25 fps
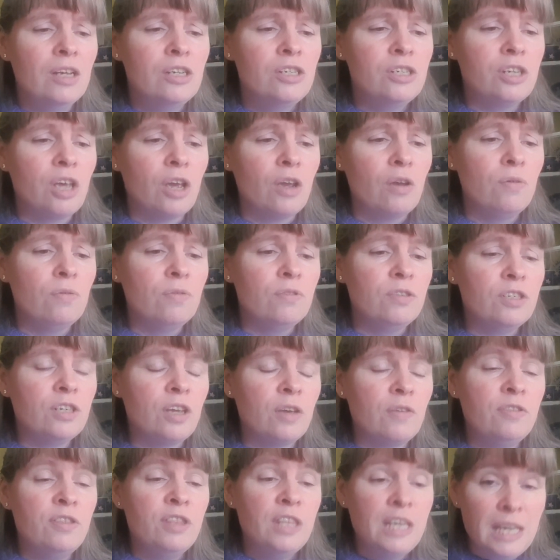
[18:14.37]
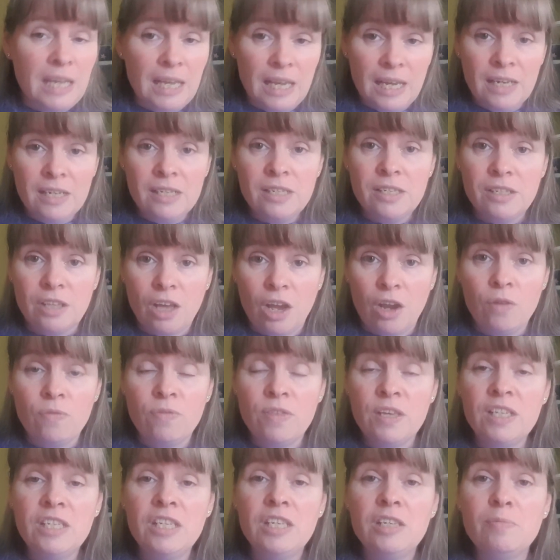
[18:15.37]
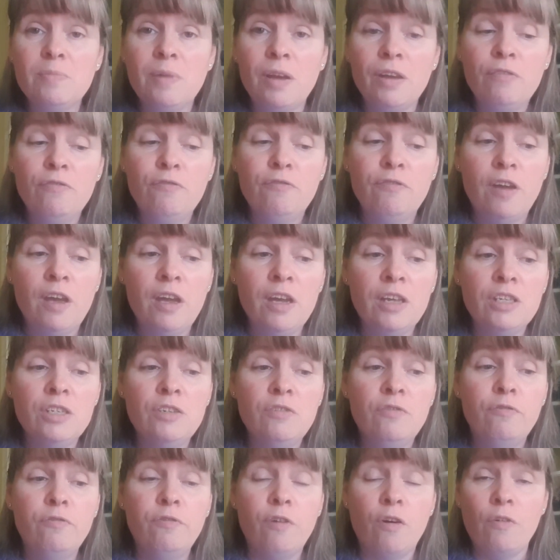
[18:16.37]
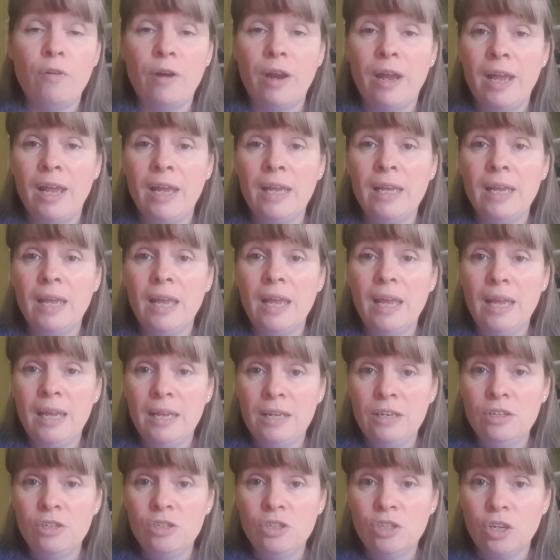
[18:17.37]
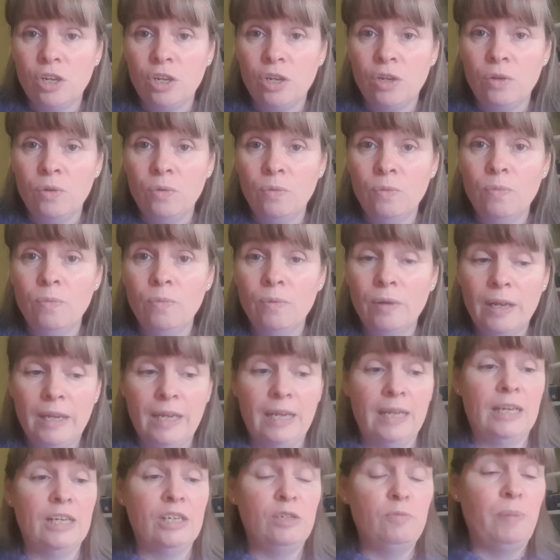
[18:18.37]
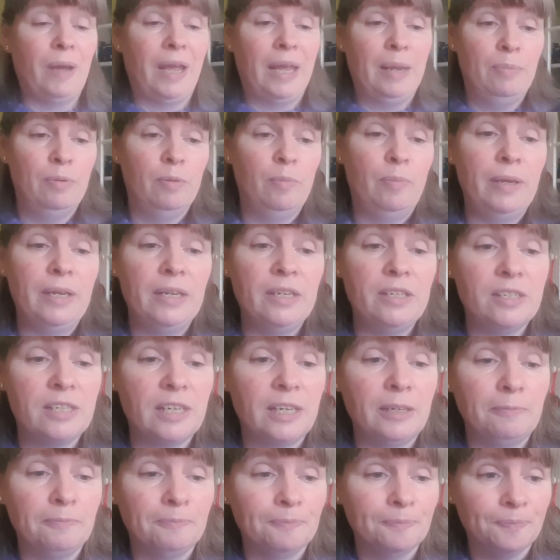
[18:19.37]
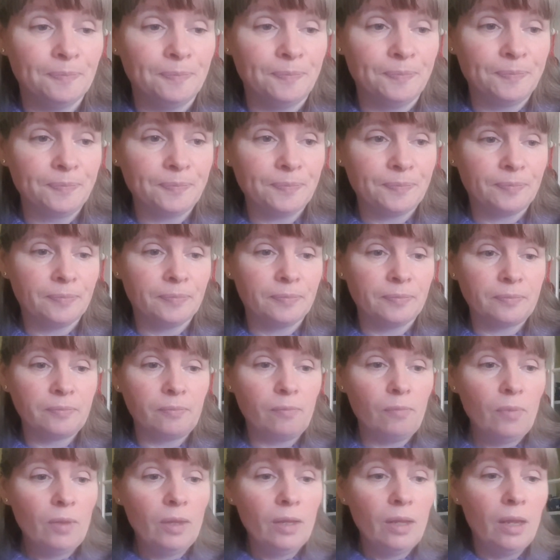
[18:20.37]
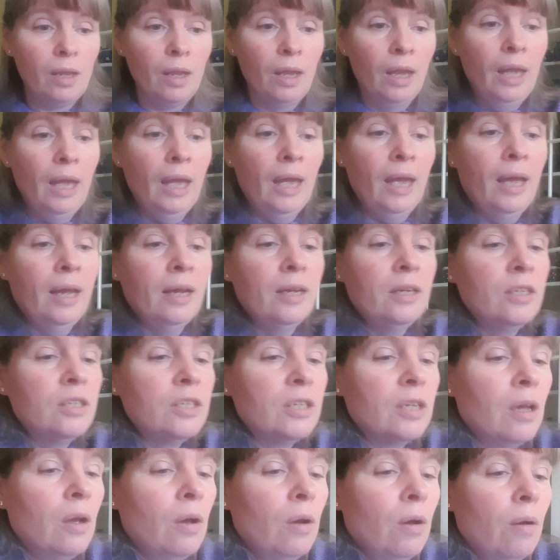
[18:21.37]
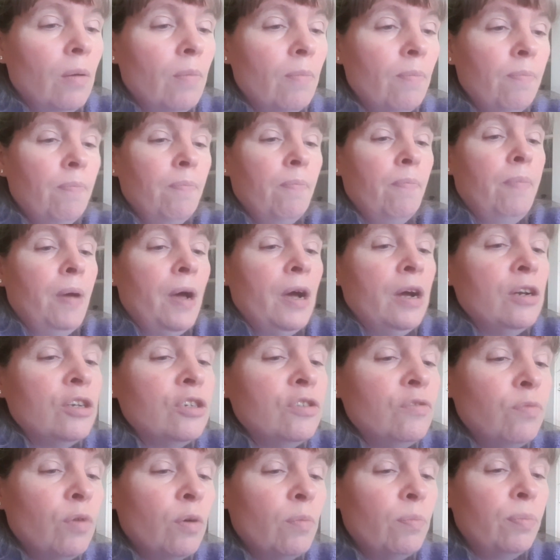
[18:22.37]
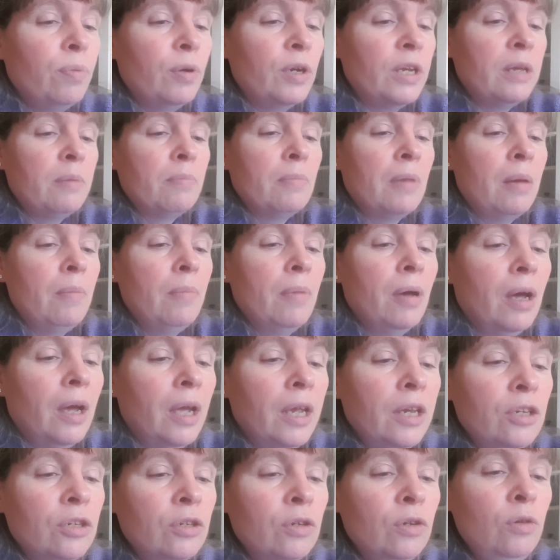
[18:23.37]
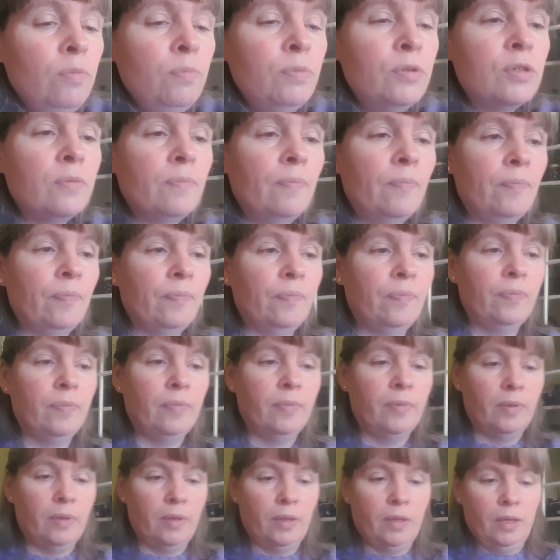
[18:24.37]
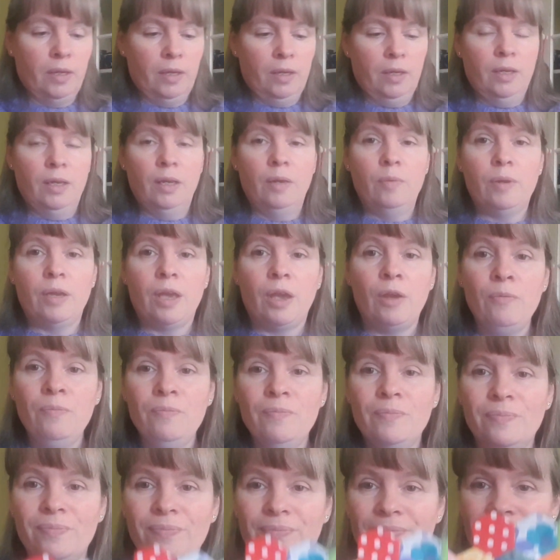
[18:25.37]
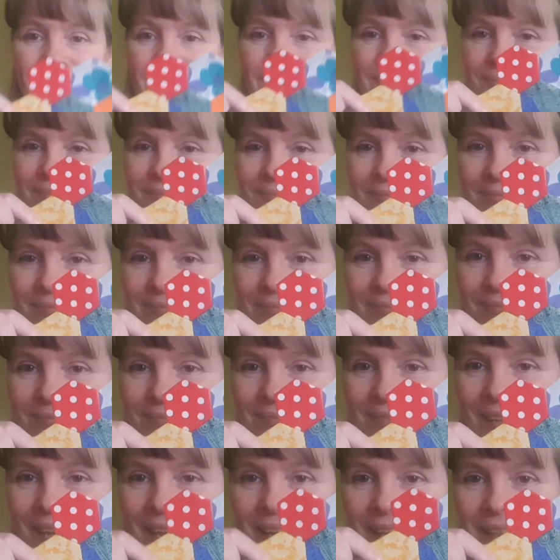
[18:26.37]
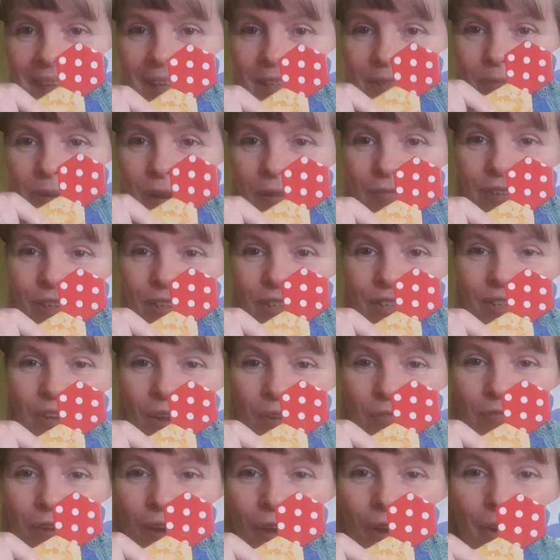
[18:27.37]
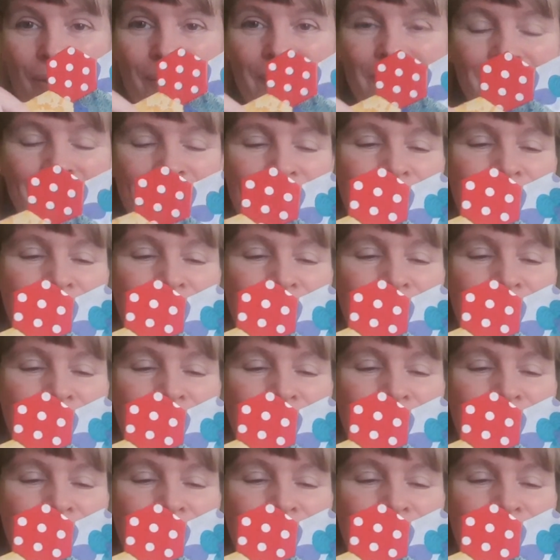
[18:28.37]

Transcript: So this is my first foray into English paper piecing, and part of what put it in my mind, oops, here we go. That's what I've done so far.